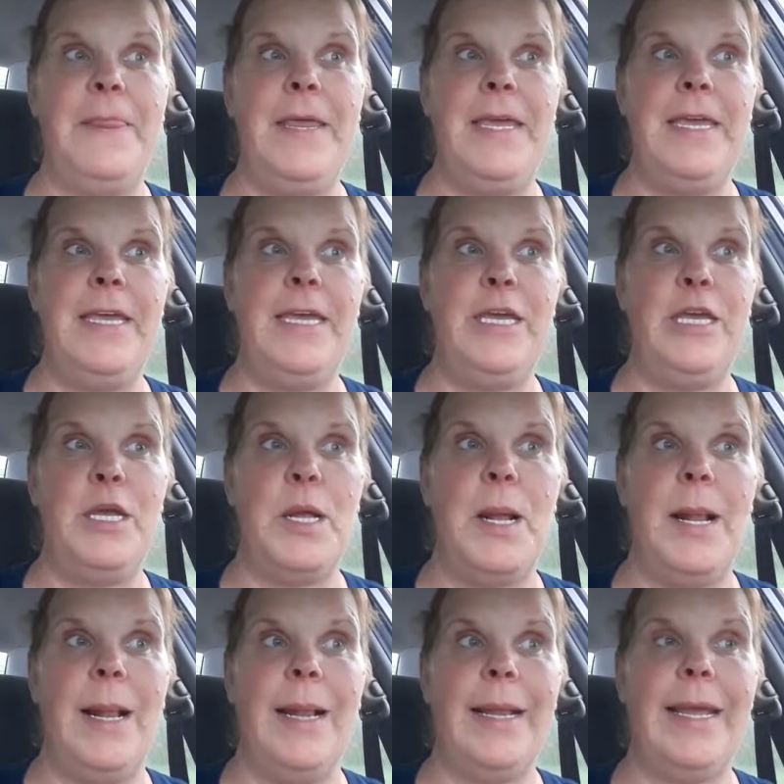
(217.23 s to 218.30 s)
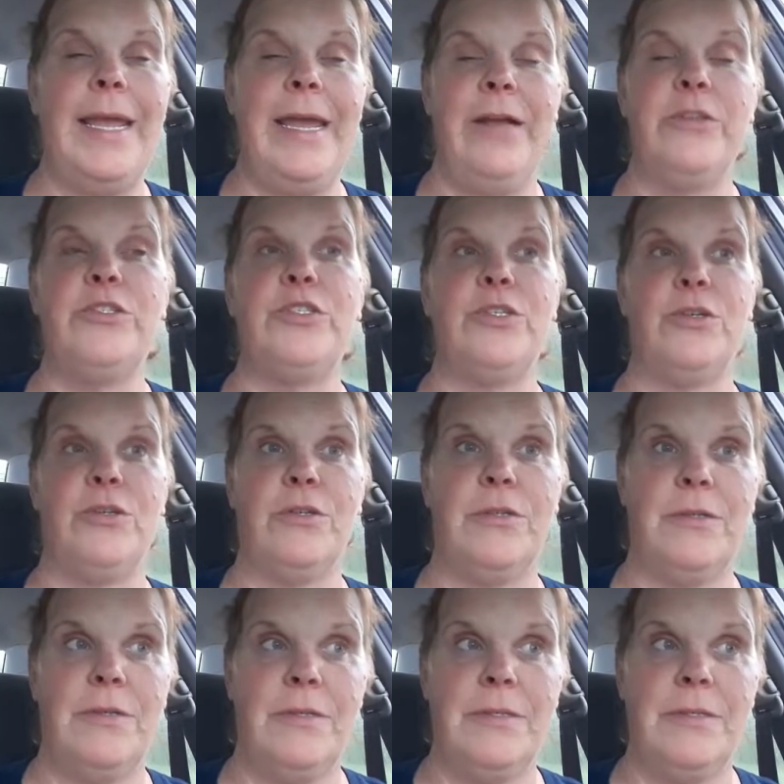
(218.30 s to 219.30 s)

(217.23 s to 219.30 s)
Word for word: the uh, counselor,